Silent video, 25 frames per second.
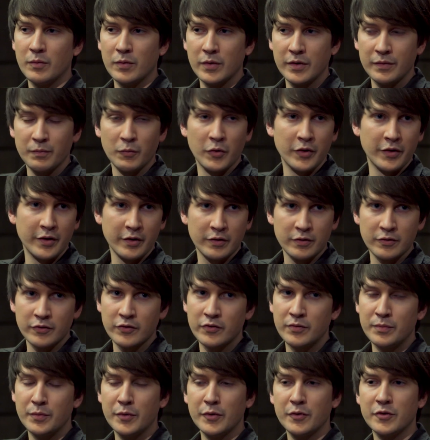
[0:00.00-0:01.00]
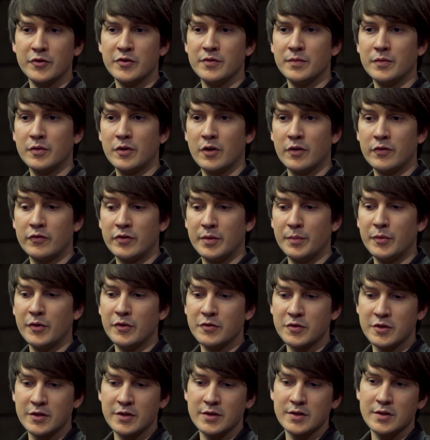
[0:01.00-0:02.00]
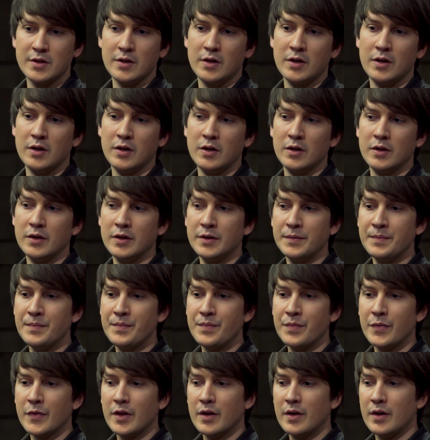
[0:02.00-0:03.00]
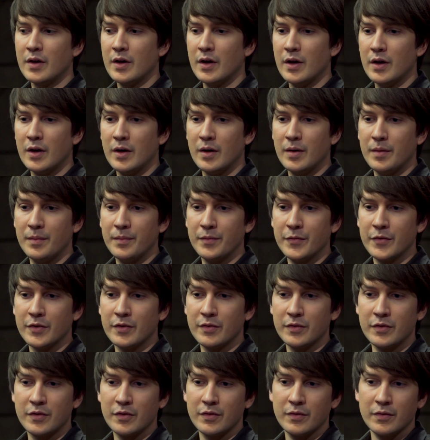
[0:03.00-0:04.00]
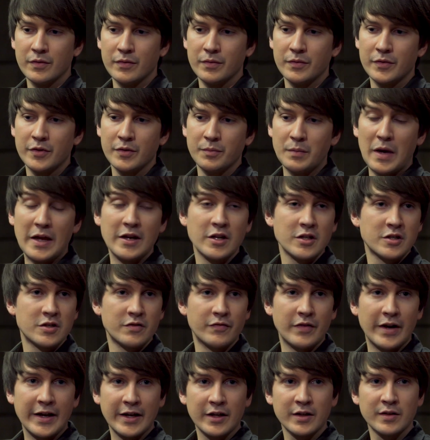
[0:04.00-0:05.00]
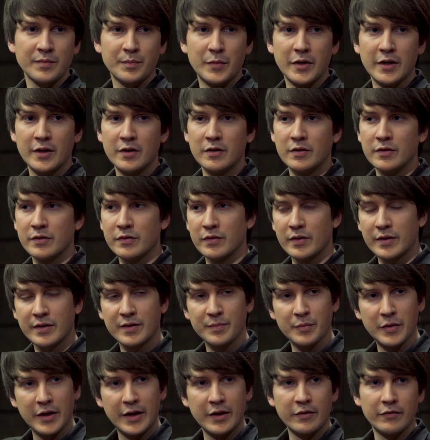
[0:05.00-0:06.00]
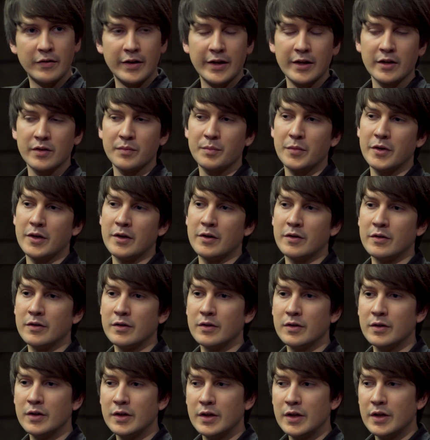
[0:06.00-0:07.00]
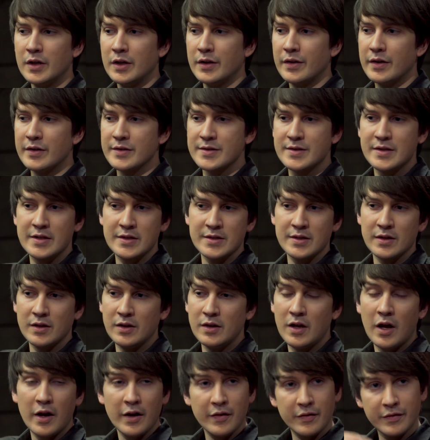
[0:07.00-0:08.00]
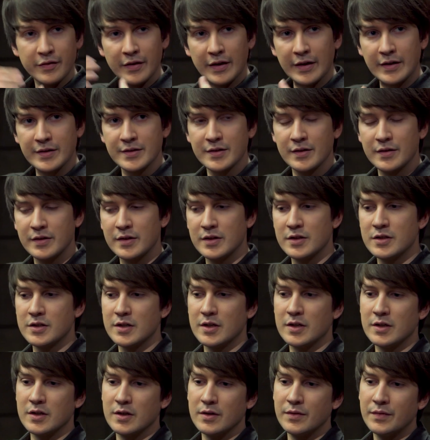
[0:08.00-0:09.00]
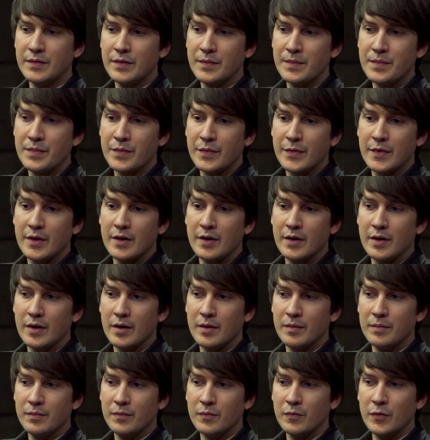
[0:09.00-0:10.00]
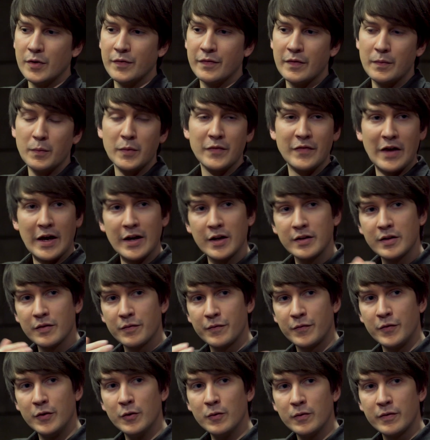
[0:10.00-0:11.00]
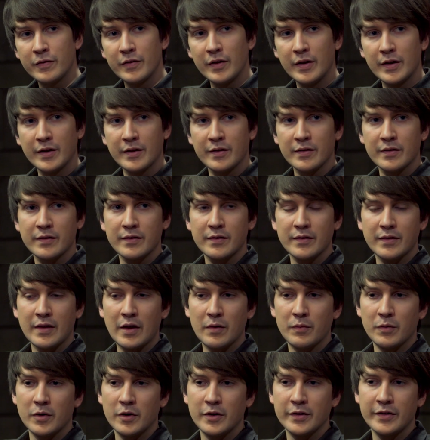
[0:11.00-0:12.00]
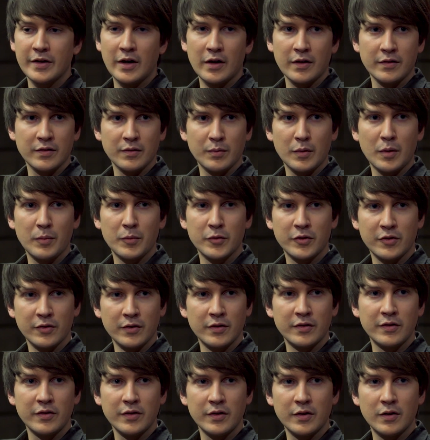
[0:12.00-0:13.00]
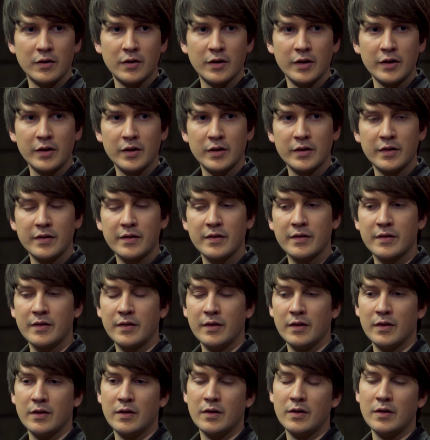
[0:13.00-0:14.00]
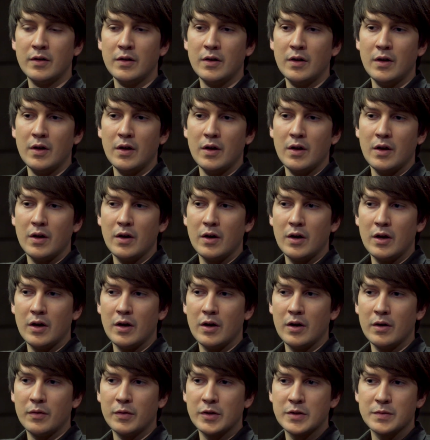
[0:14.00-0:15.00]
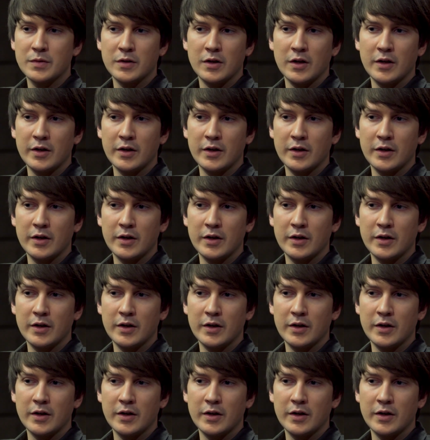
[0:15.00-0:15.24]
what their contributions are, to manage ranks better, to explain ranks better. There's a lot of things on the agenda. We've added a few things that were targets of opportunity earlier this year, which were